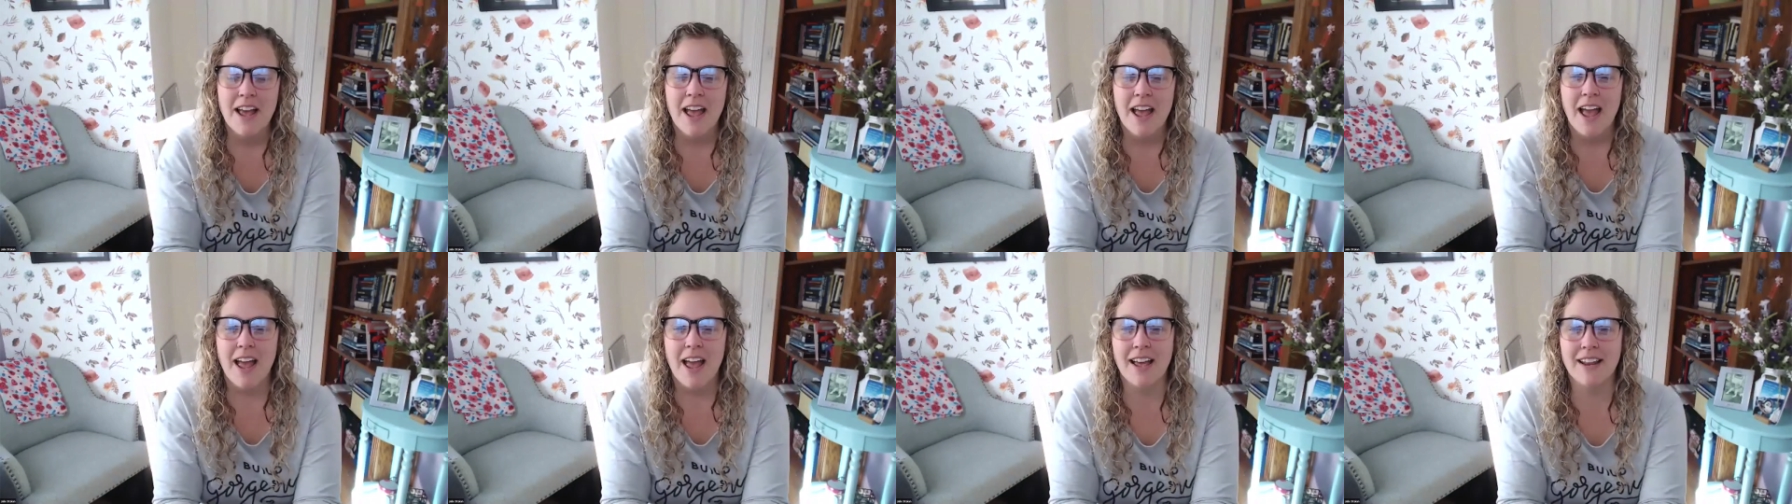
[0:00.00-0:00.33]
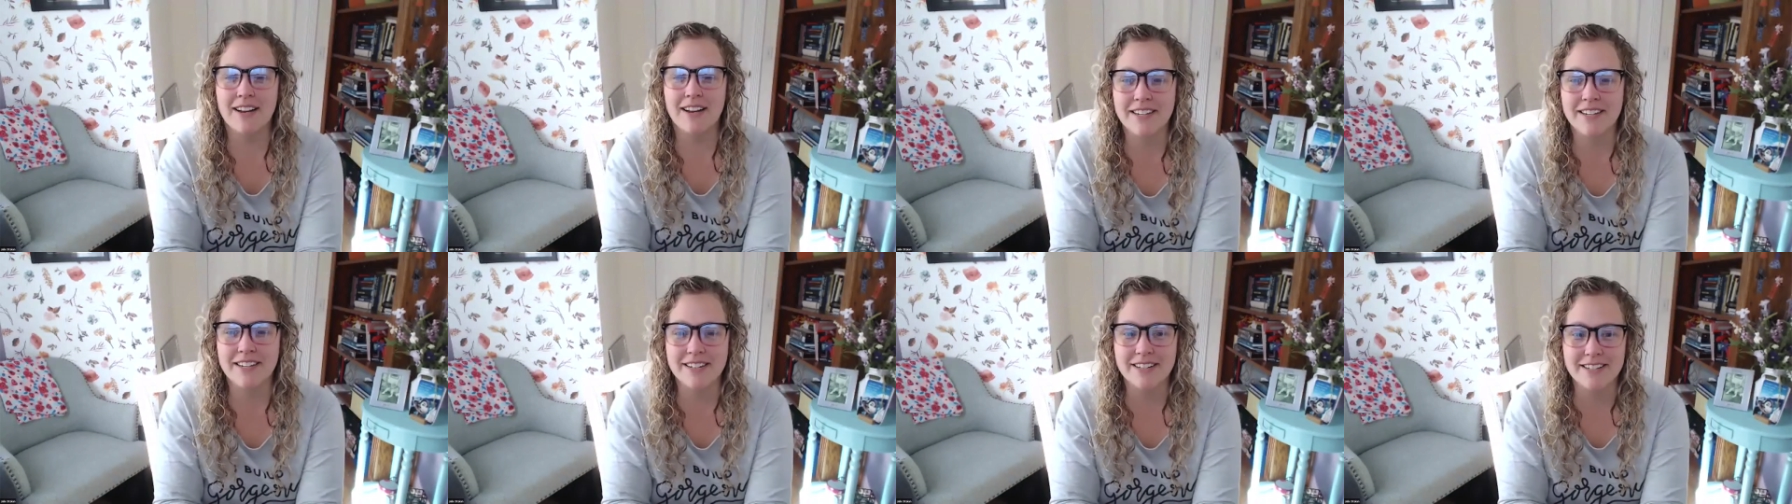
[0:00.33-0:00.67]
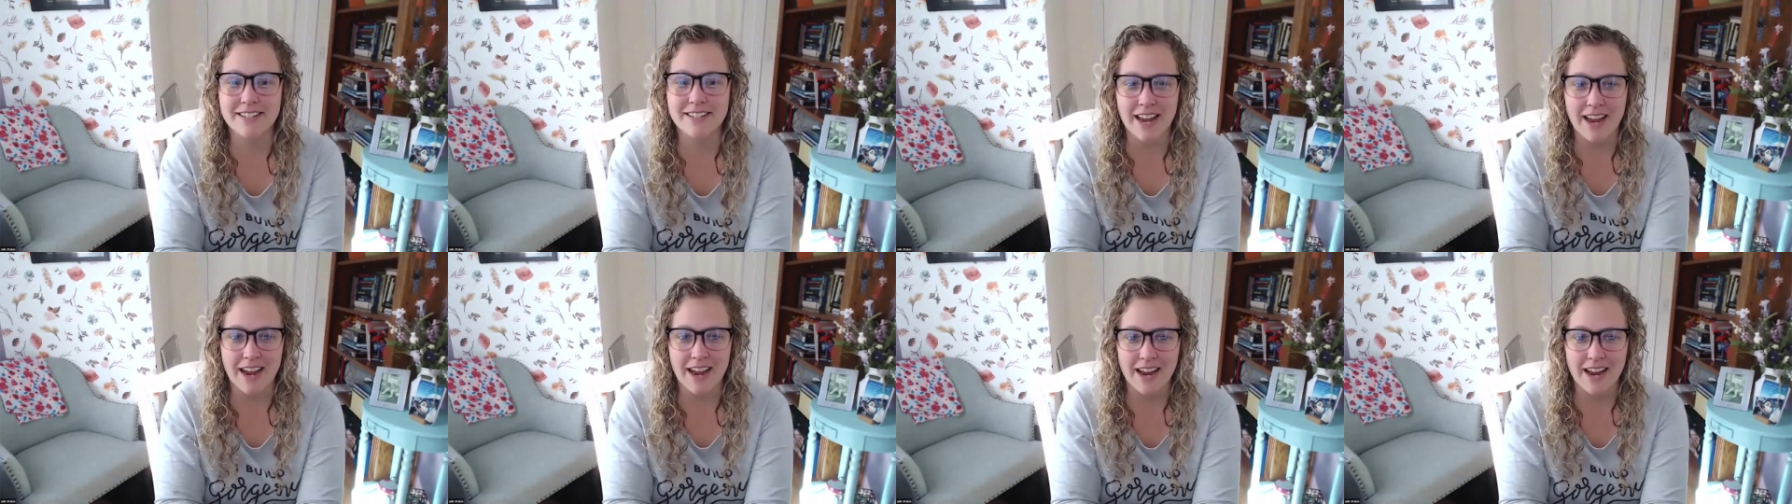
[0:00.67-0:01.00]
And
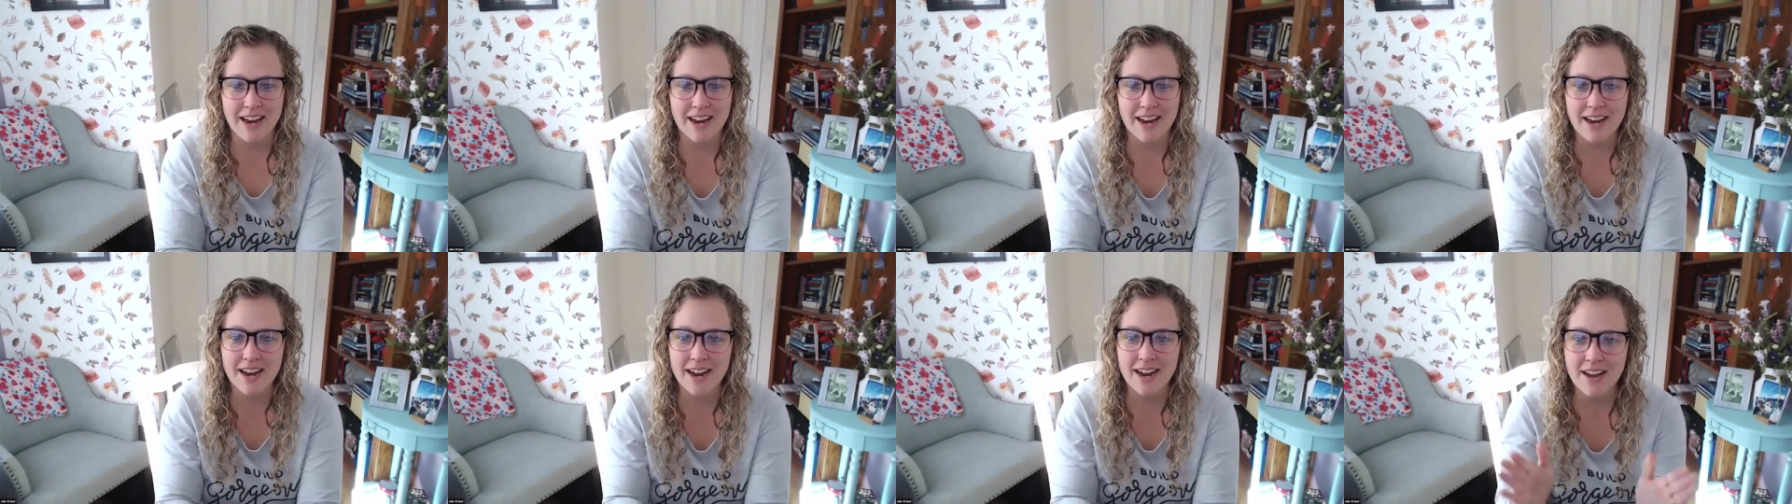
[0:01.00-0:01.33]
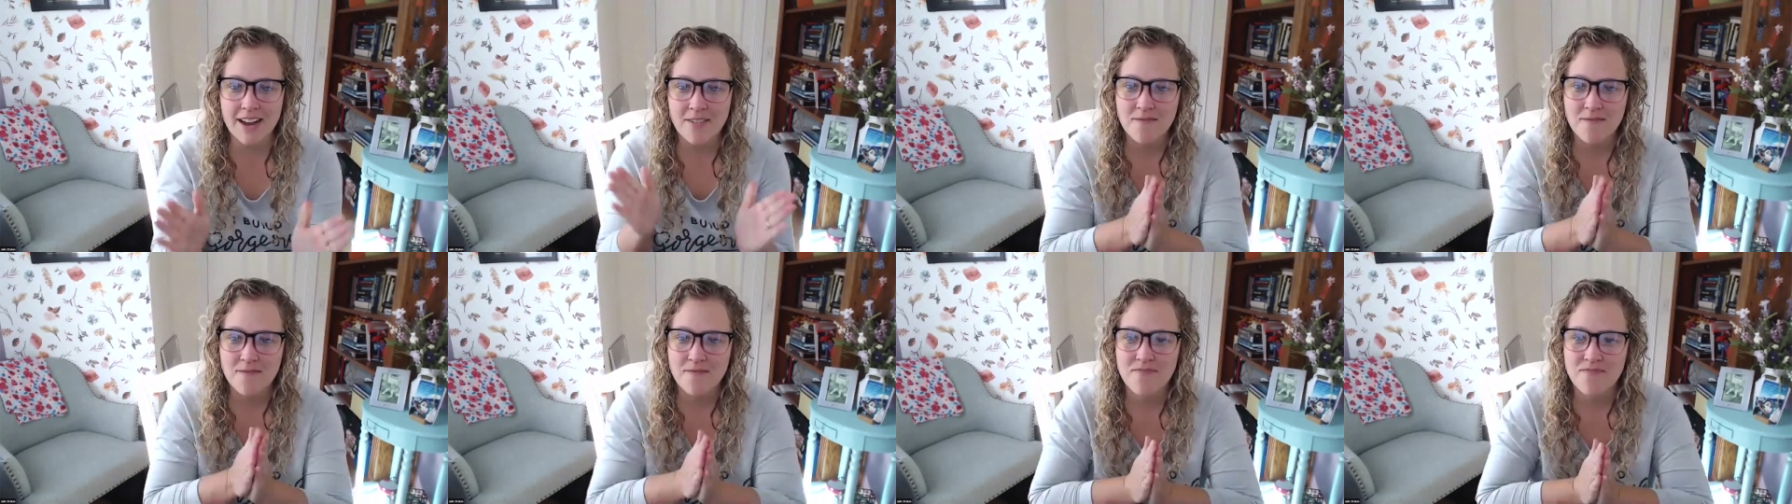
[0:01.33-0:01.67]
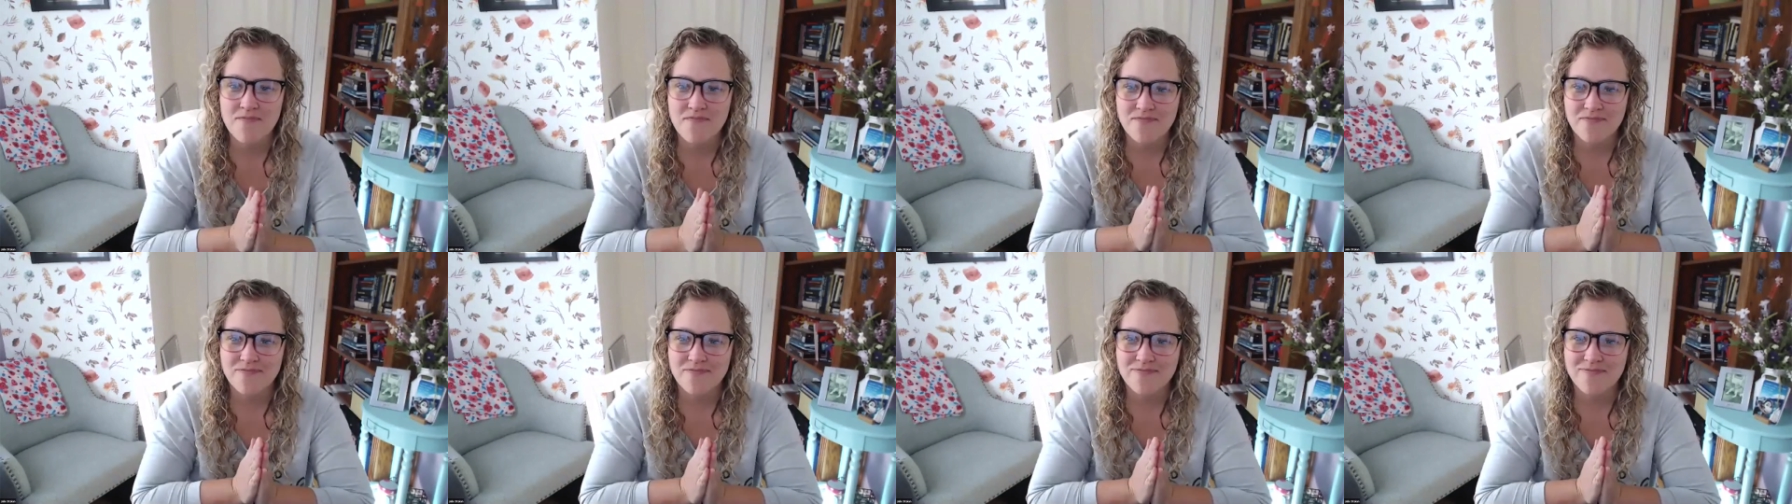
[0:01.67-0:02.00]
today,
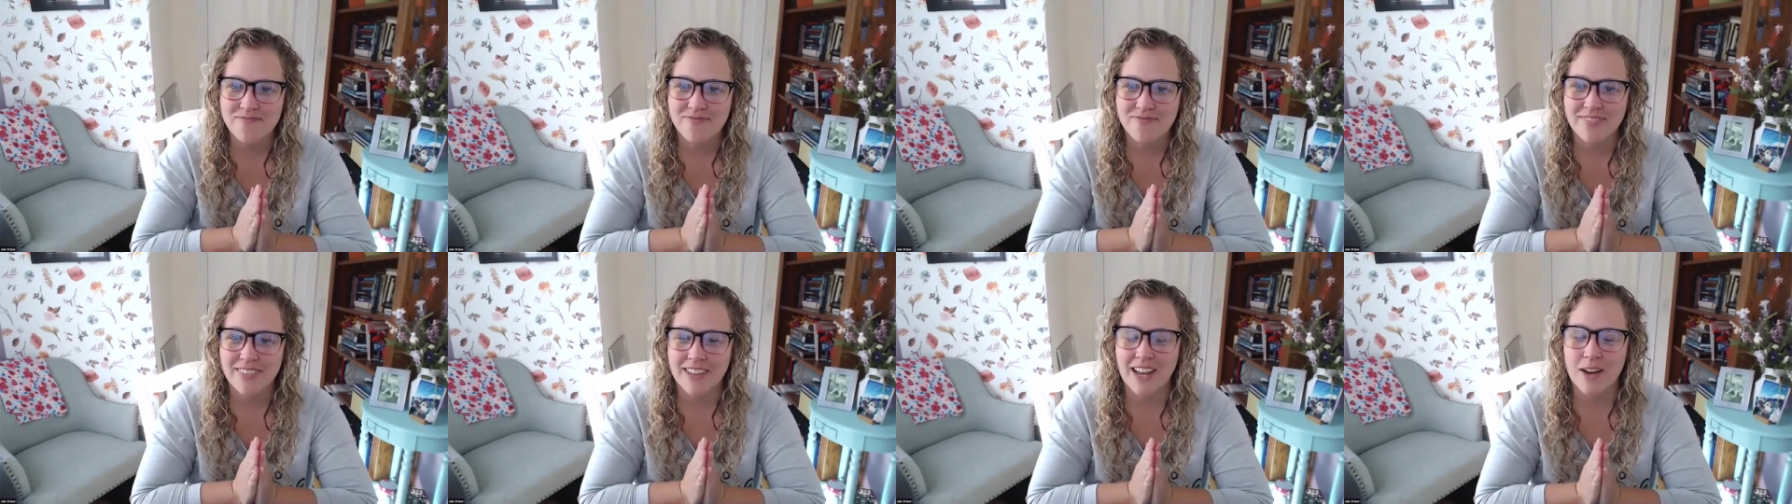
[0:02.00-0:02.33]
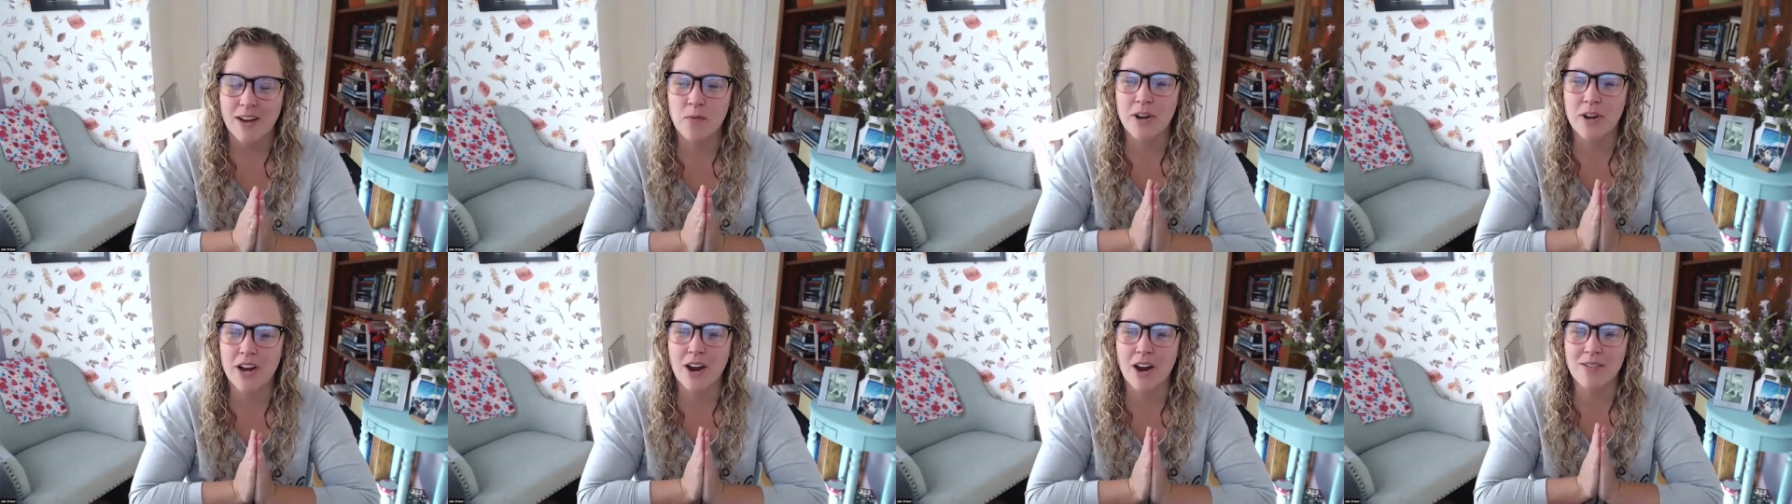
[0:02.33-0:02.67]
we